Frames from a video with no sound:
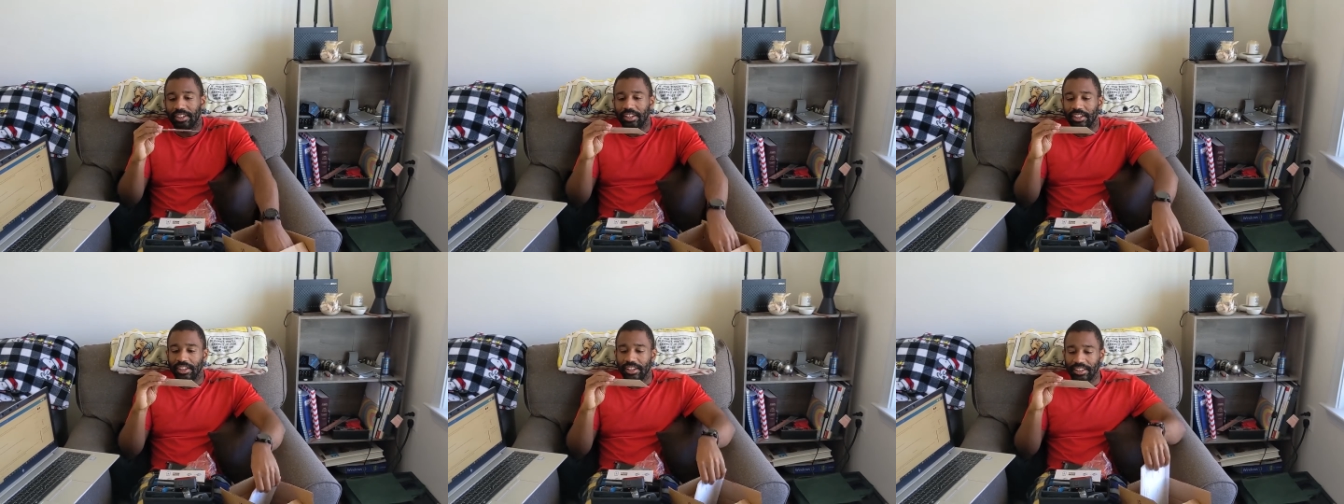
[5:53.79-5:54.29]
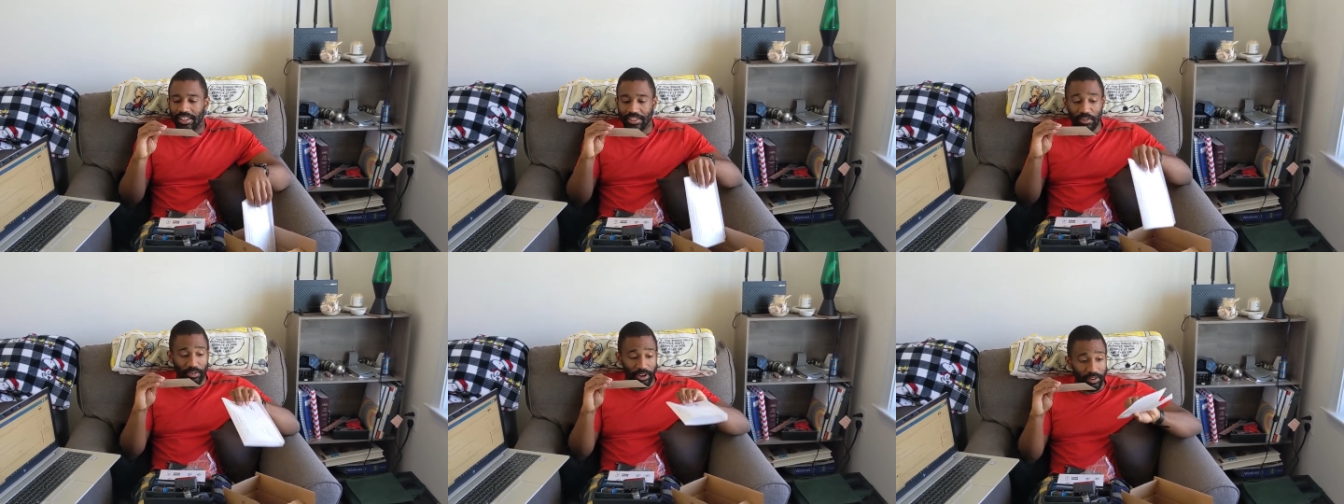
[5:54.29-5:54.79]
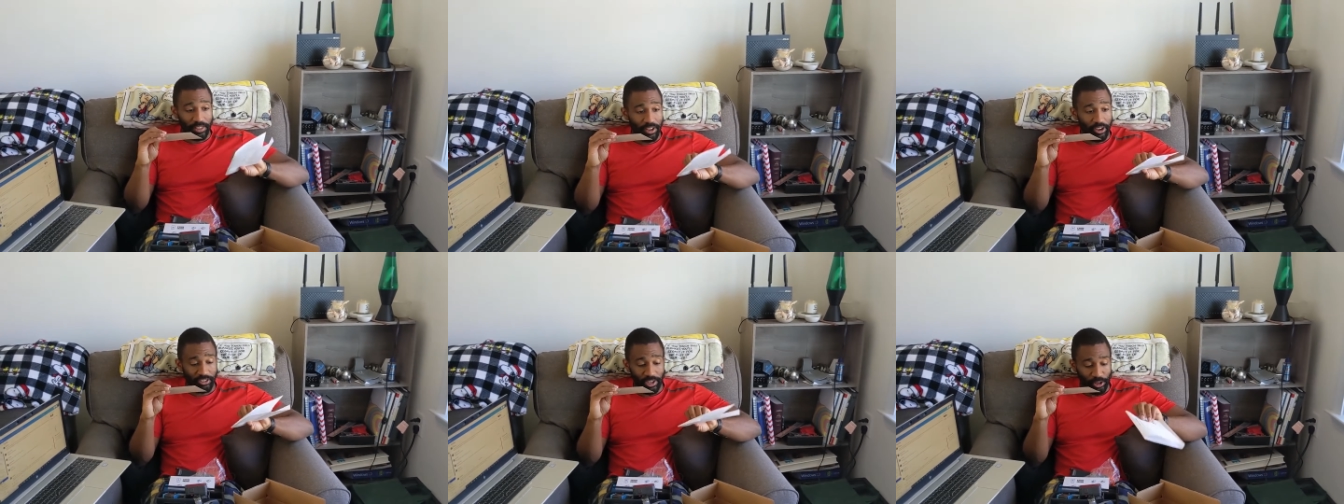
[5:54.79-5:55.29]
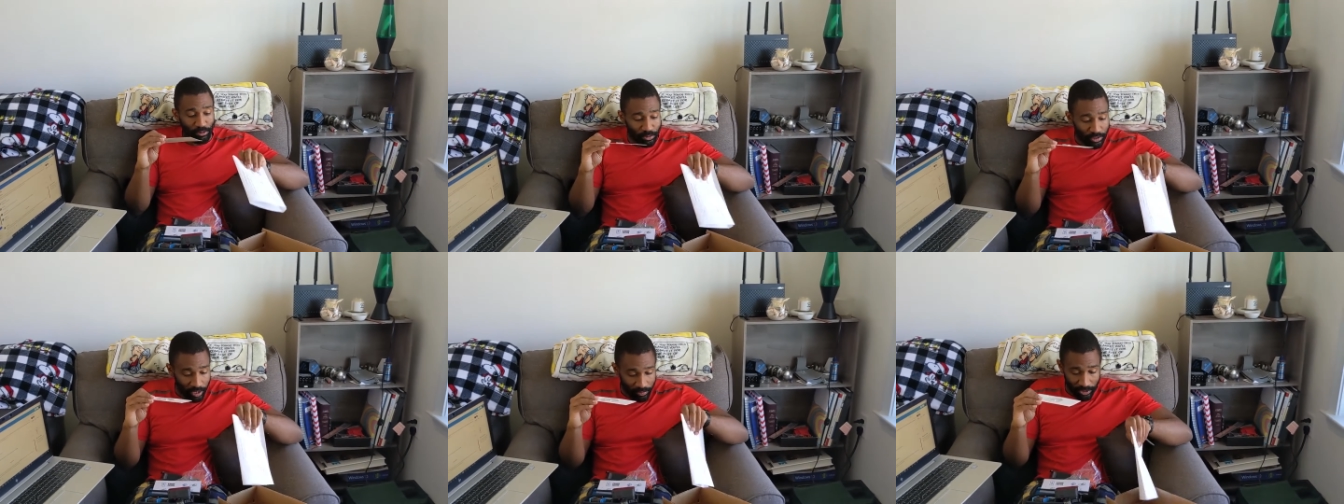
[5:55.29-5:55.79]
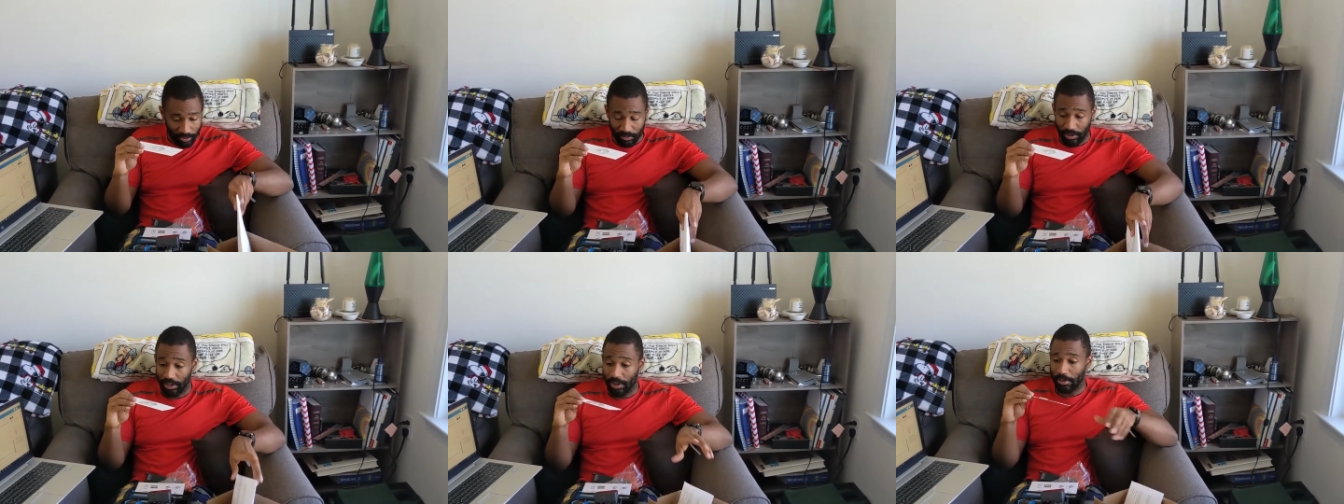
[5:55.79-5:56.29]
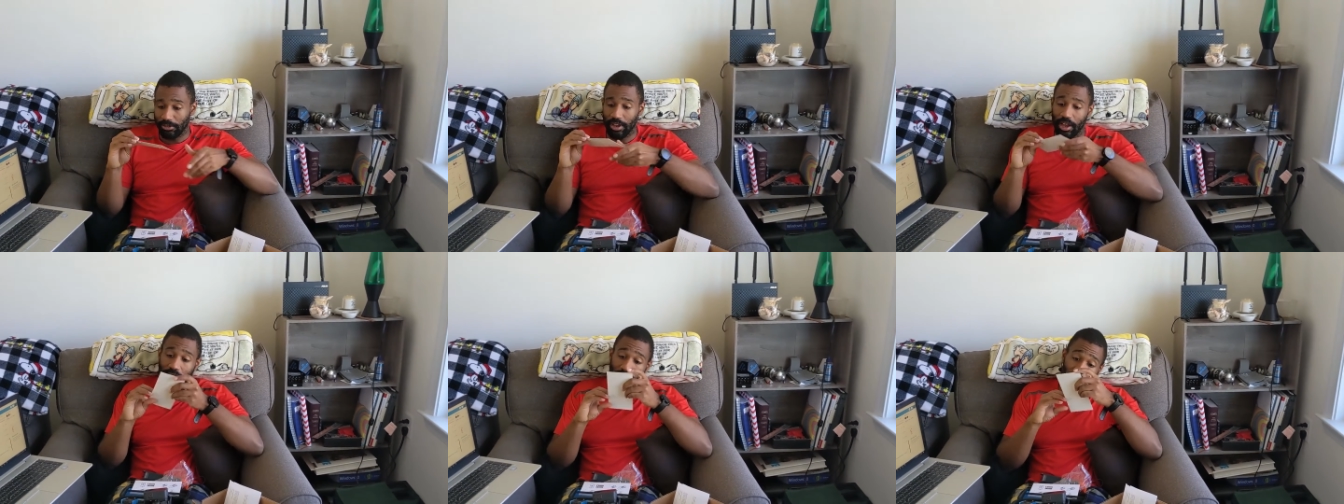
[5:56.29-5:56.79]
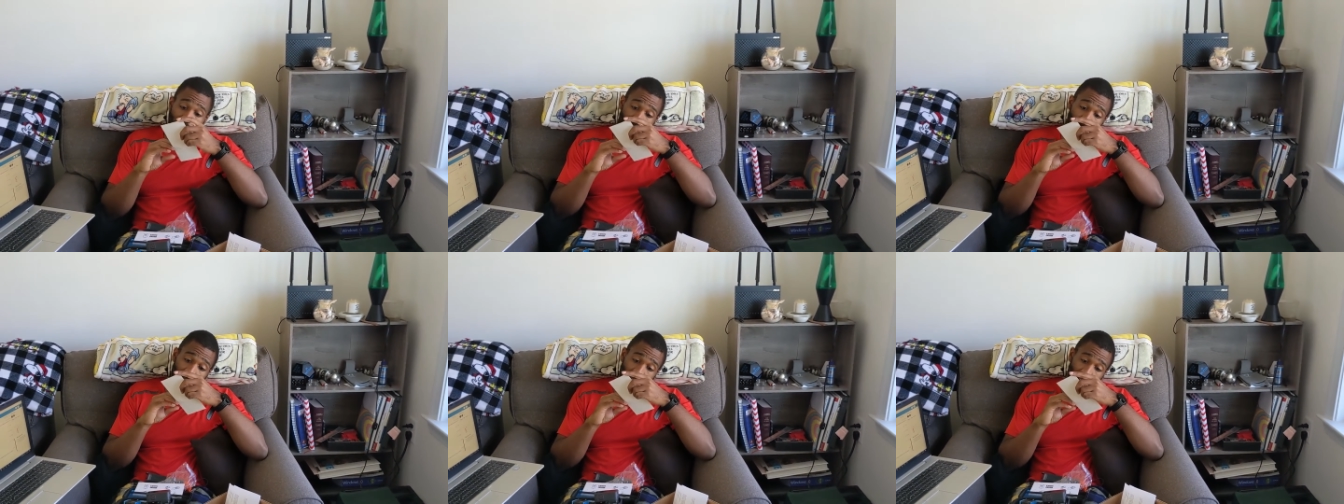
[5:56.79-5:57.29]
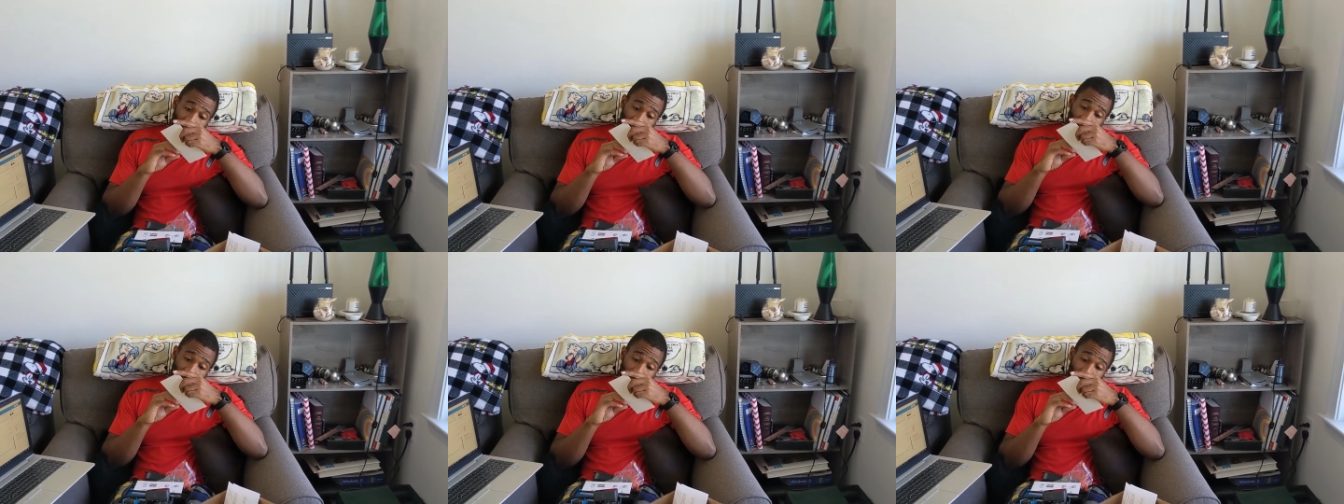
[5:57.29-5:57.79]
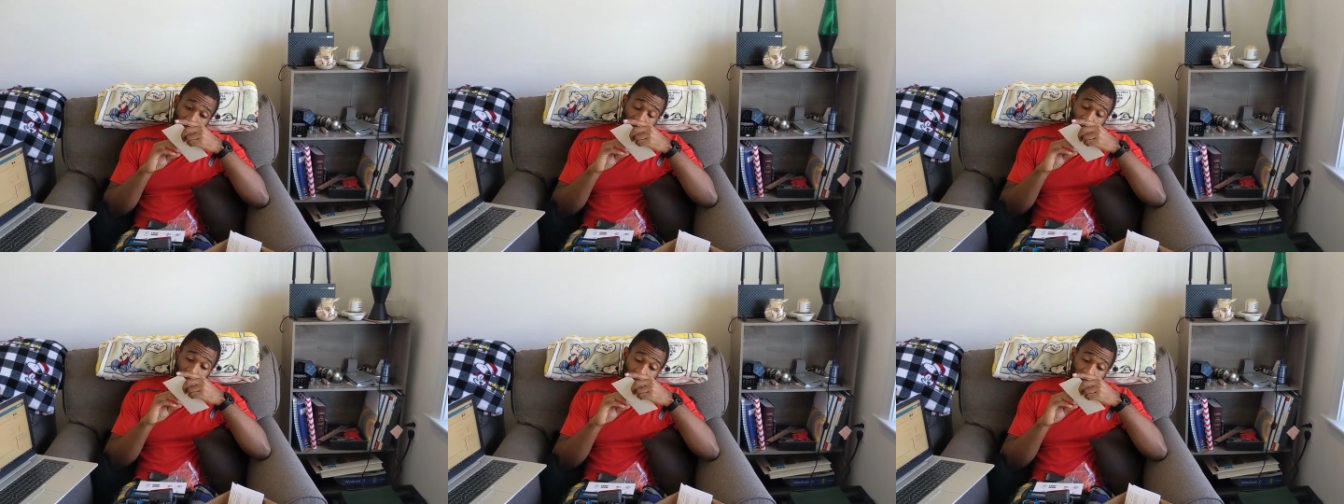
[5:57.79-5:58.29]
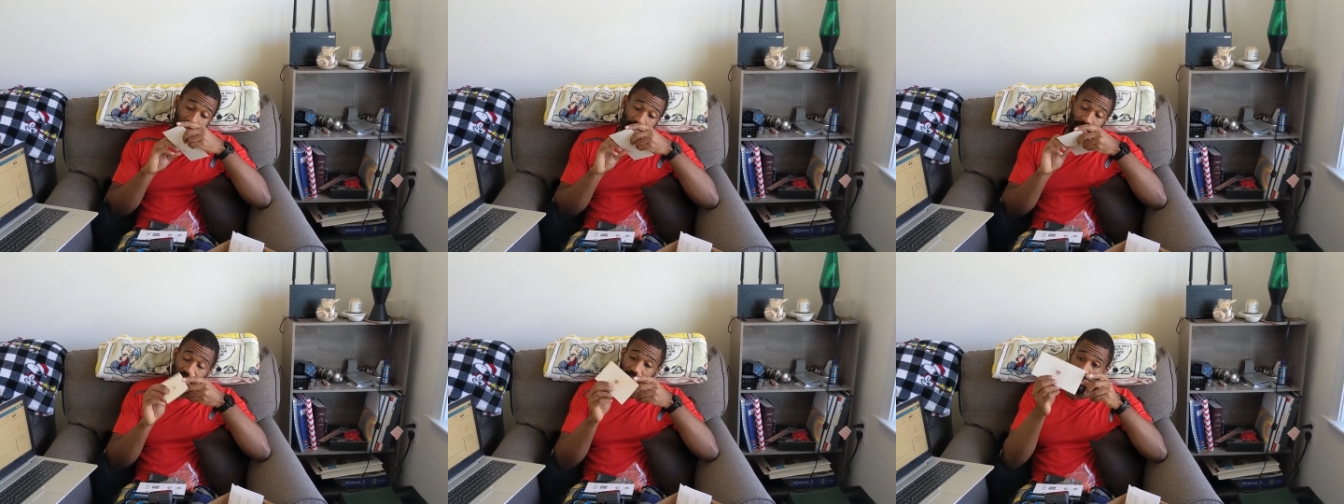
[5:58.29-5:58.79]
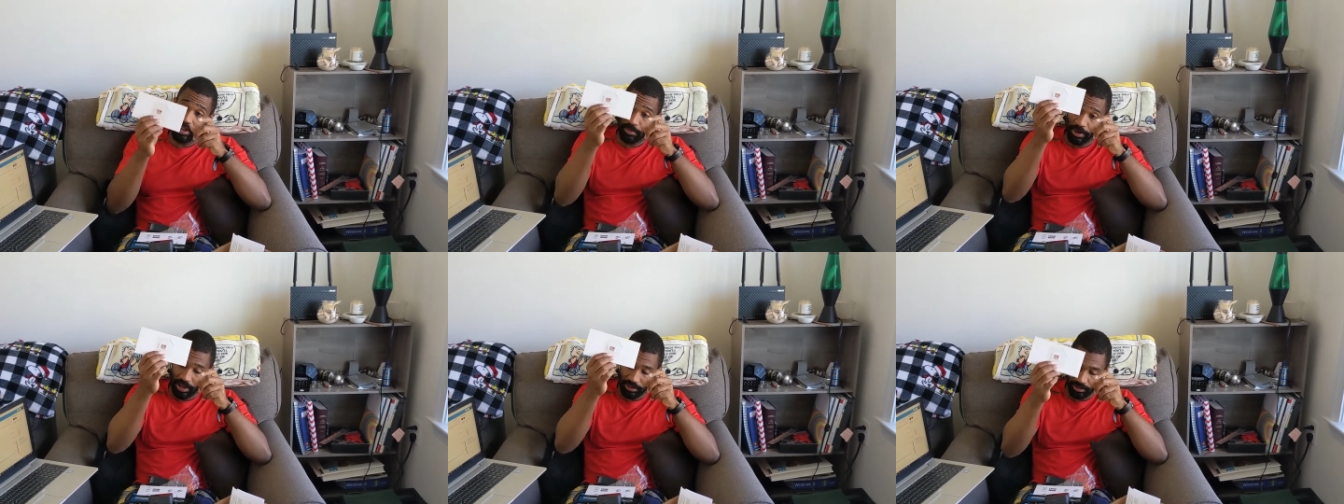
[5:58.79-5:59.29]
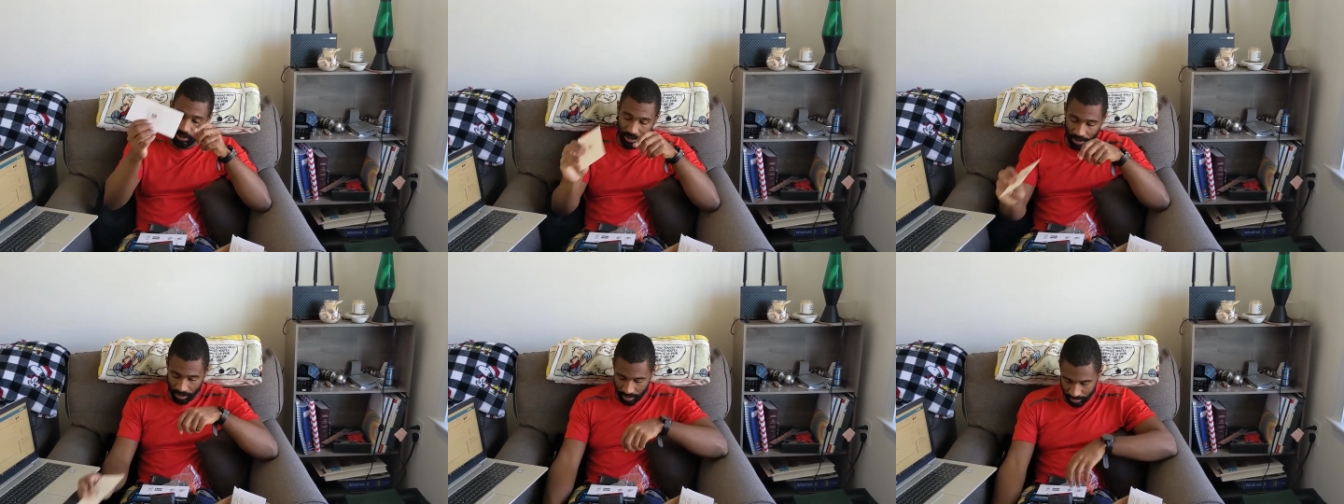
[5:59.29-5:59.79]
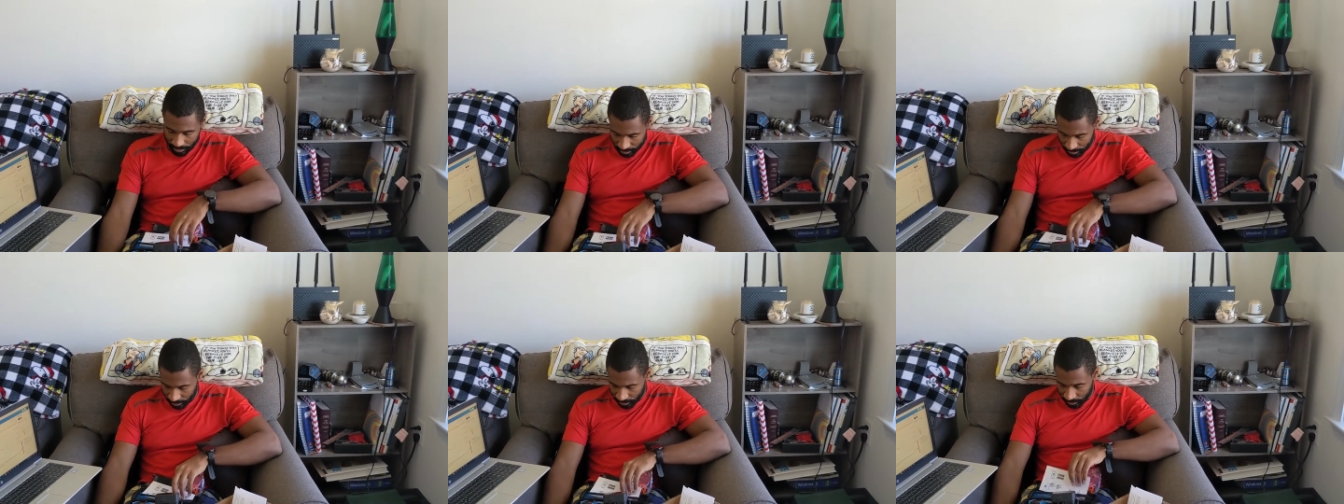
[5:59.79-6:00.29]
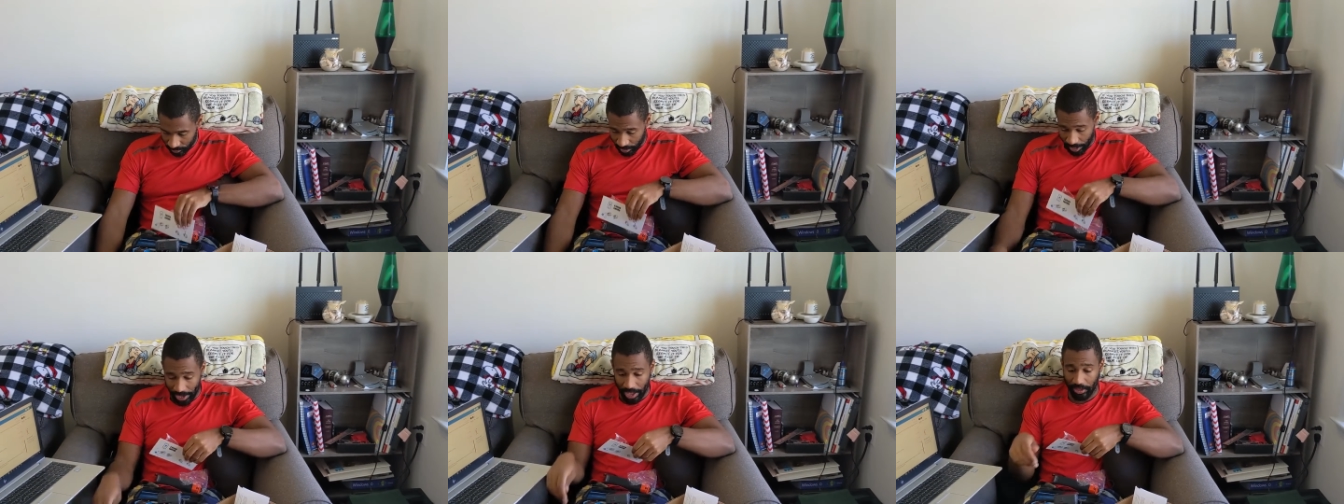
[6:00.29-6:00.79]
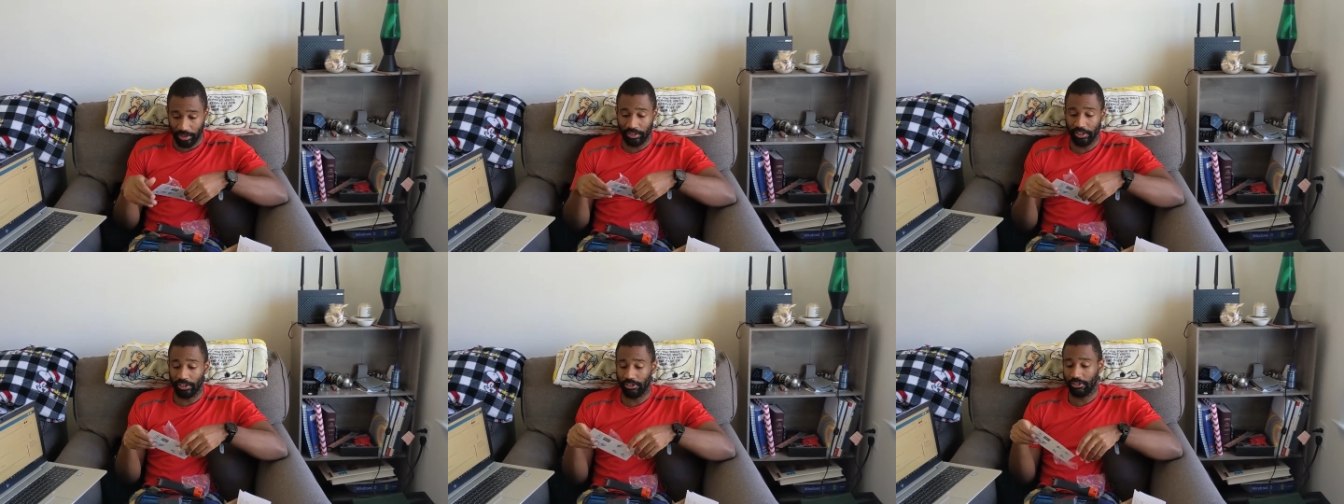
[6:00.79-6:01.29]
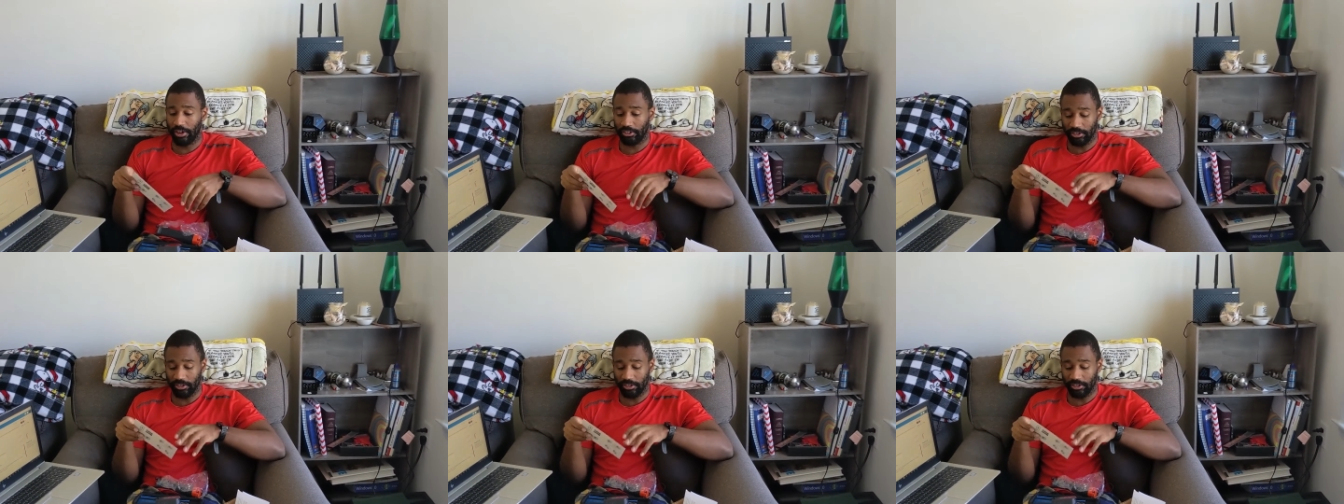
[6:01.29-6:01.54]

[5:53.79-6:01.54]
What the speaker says: It's a very long JCrews television video. I'm trying to shorten this up. I got my SD card. I gotta look at the instructions.